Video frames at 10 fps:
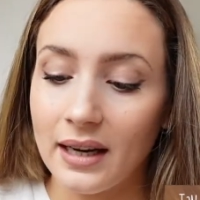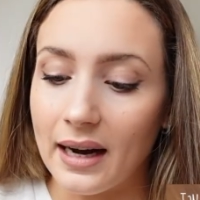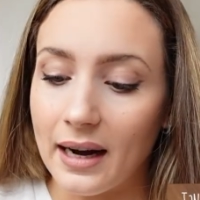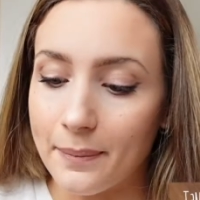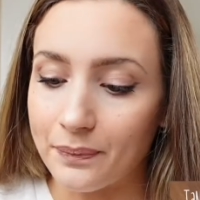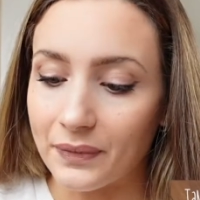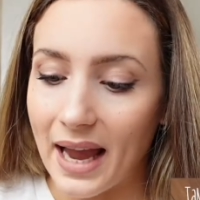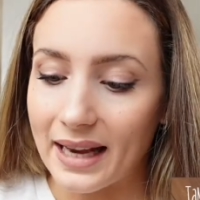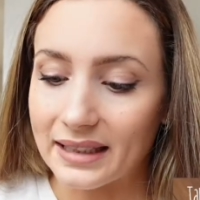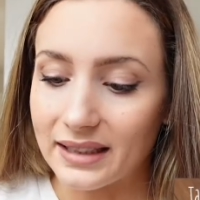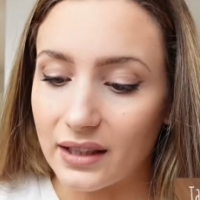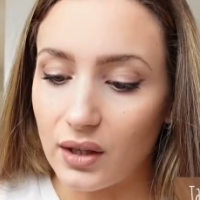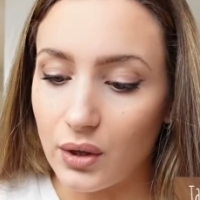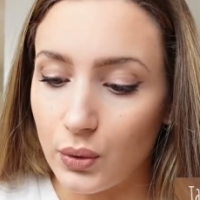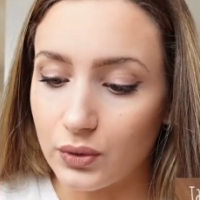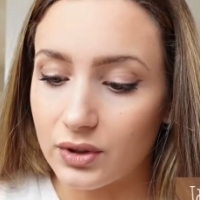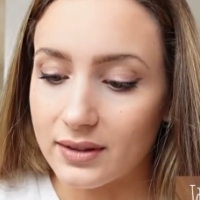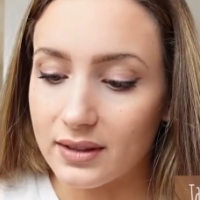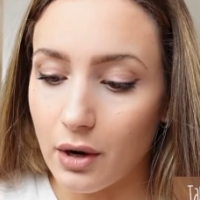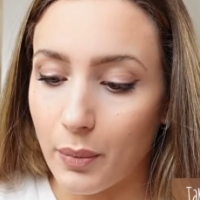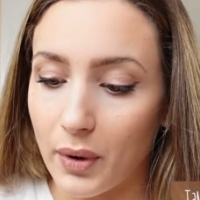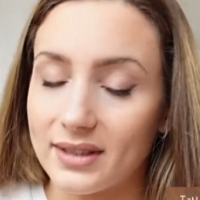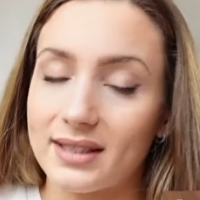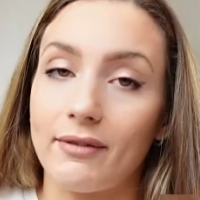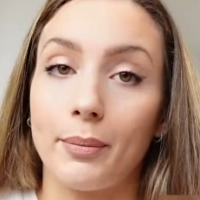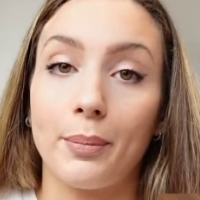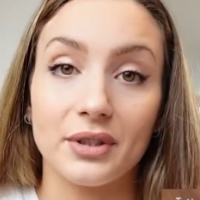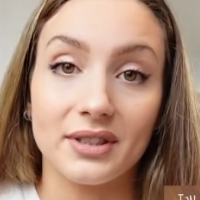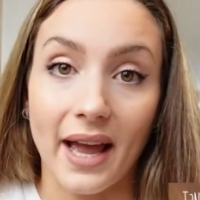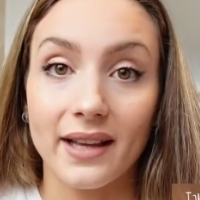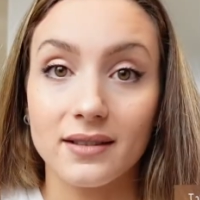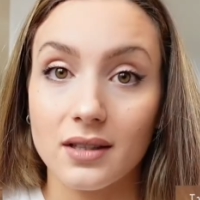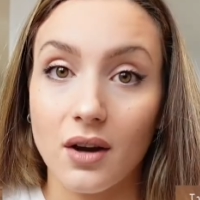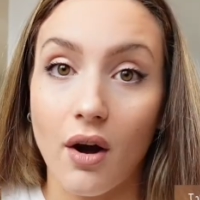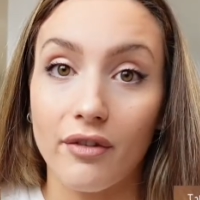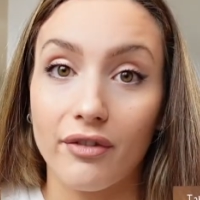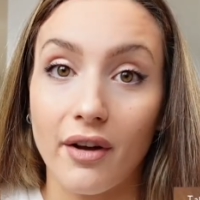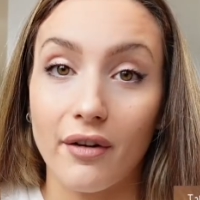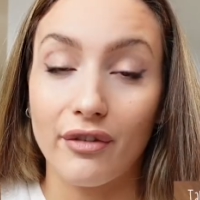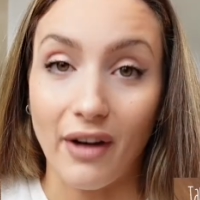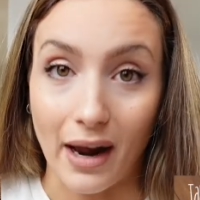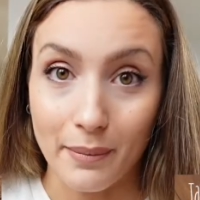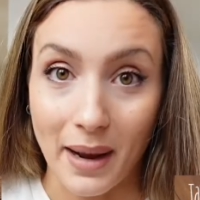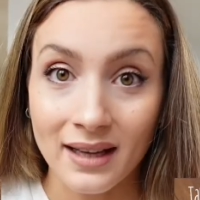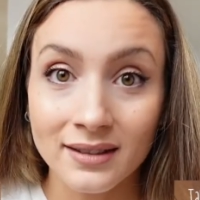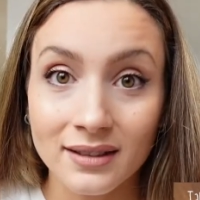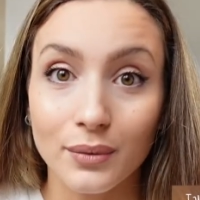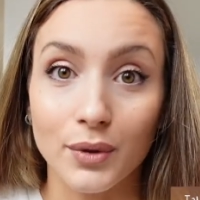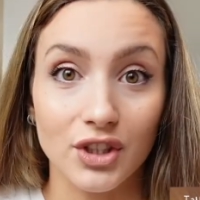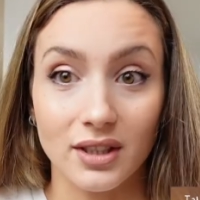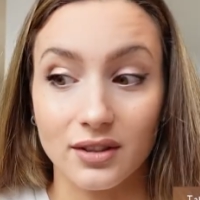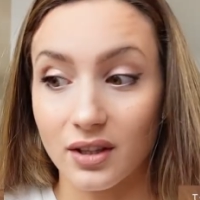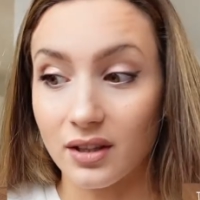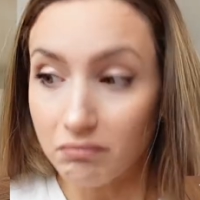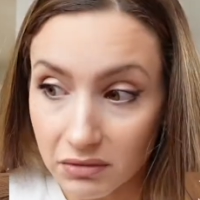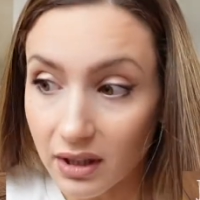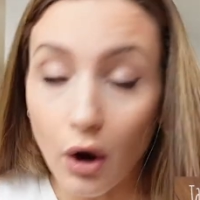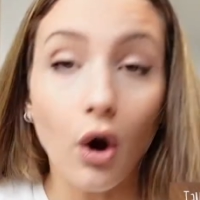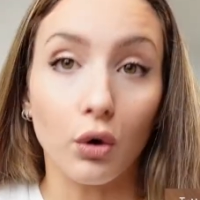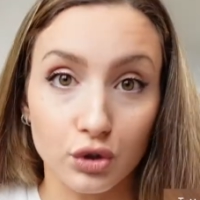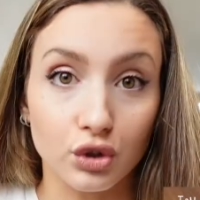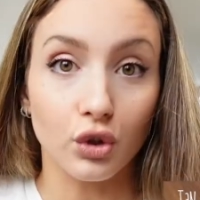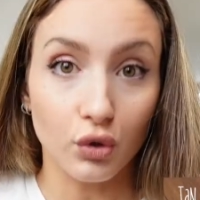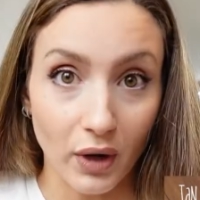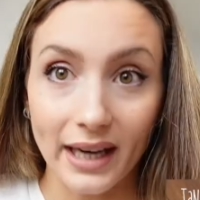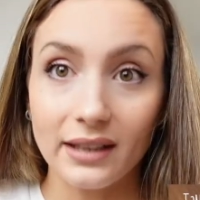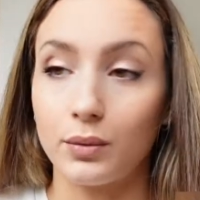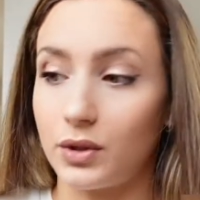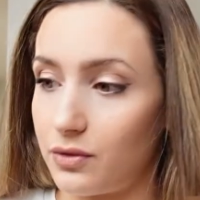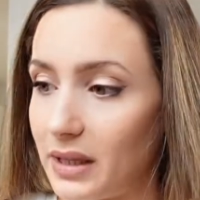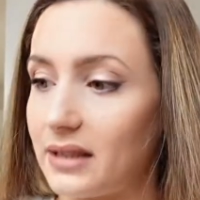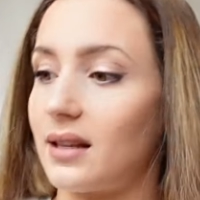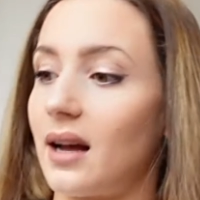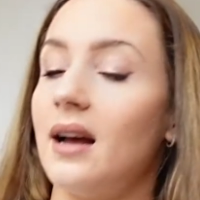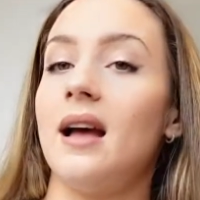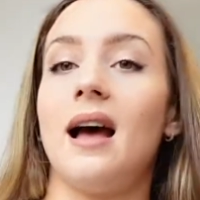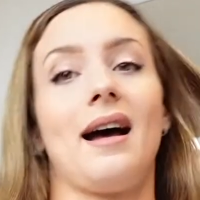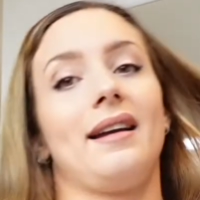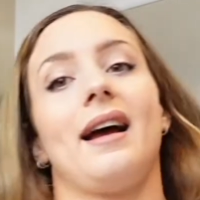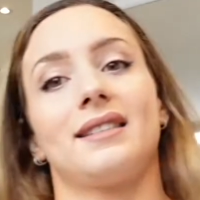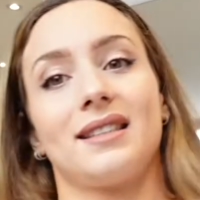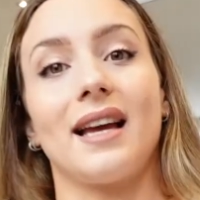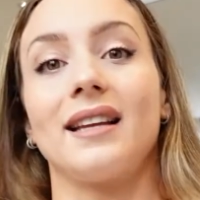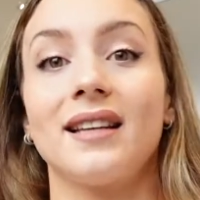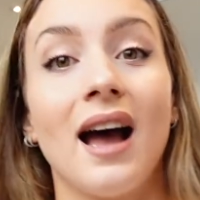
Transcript: And I did lose 0.7% of fat mass, which is also great, which means that, as I said,